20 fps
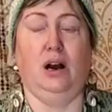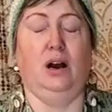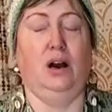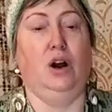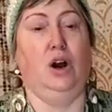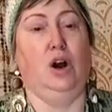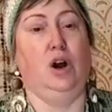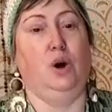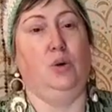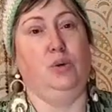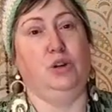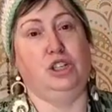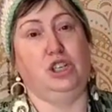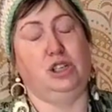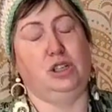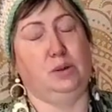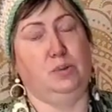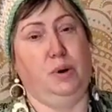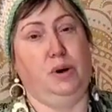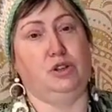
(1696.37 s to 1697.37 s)
which is
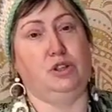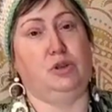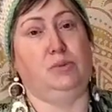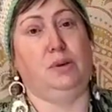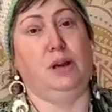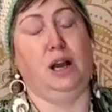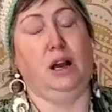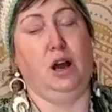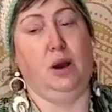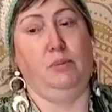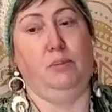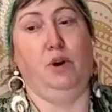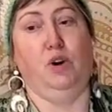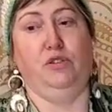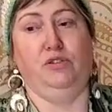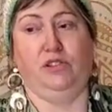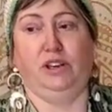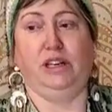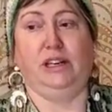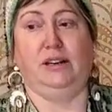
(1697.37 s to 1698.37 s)
supposed to be a lot more
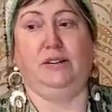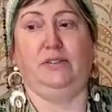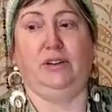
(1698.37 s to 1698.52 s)
forgiving.